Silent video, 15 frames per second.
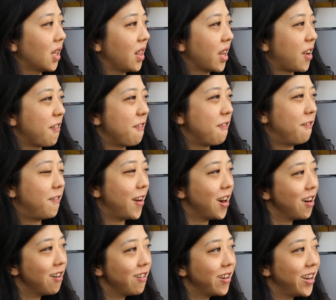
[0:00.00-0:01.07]
like a
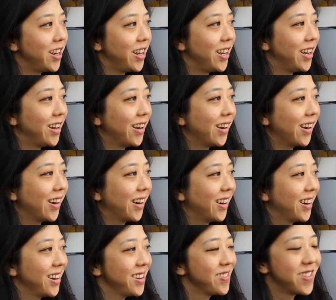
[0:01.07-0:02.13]
very,
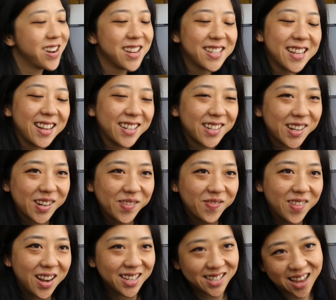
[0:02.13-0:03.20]
what is that term?
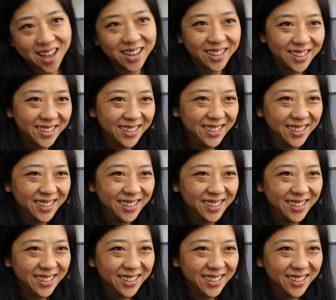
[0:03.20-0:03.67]
Asari.